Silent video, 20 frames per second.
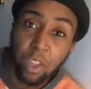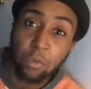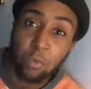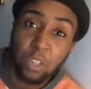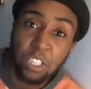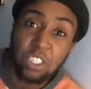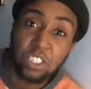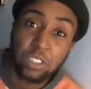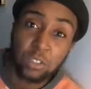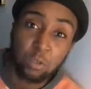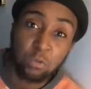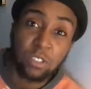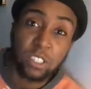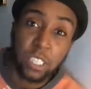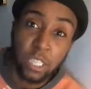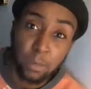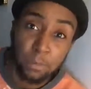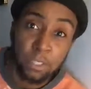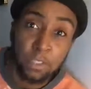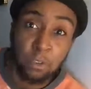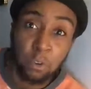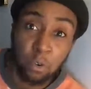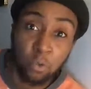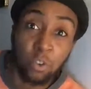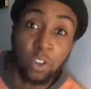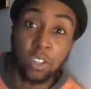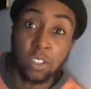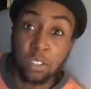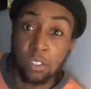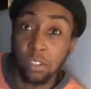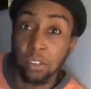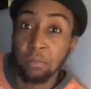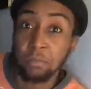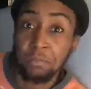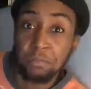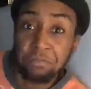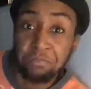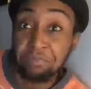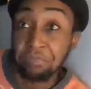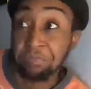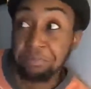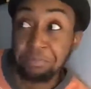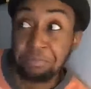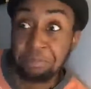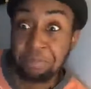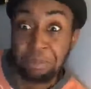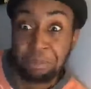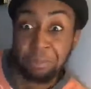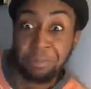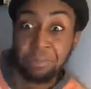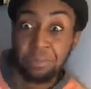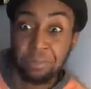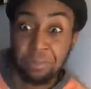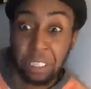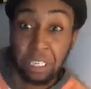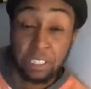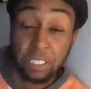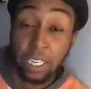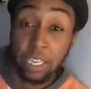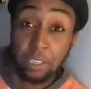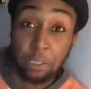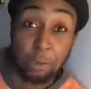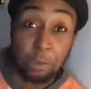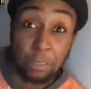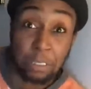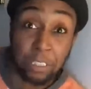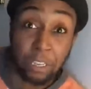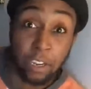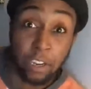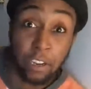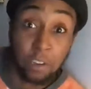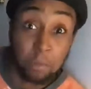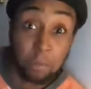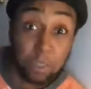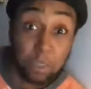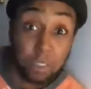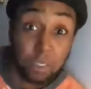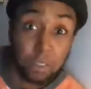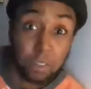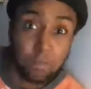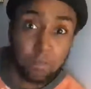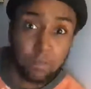we just gonna say I'm still rich then, because I used to have money.